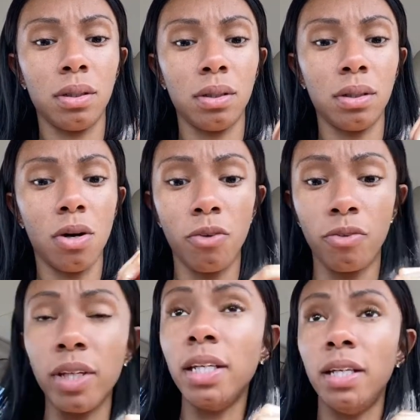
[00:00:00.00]

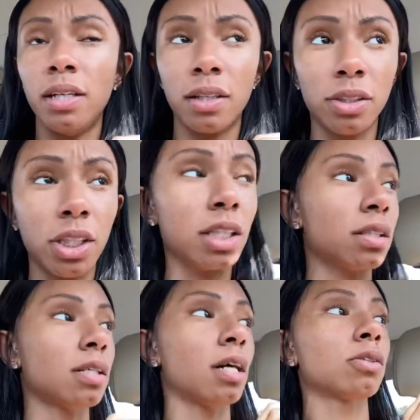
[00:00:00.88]
hopefully he'd get another chance to
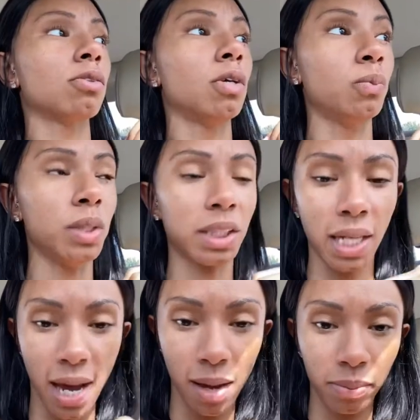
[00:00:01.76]
talk to him, which
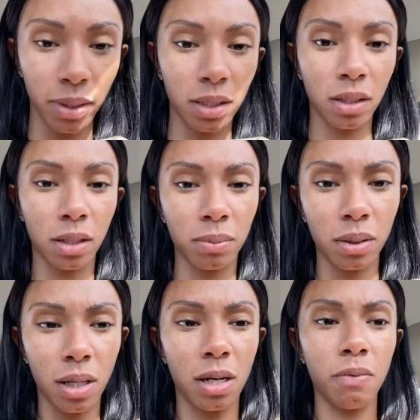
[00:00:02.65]
happened.
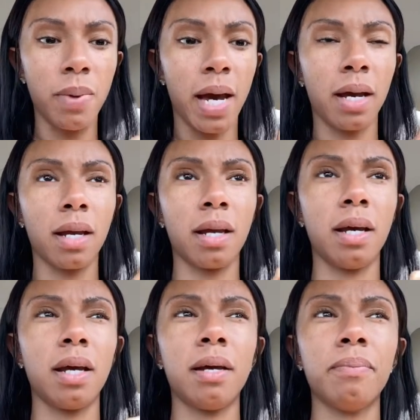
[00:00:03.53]
Herbert called back,
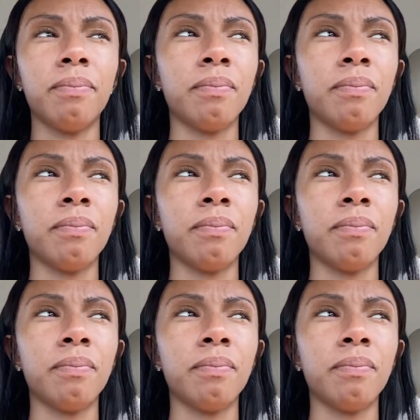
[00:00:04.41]
and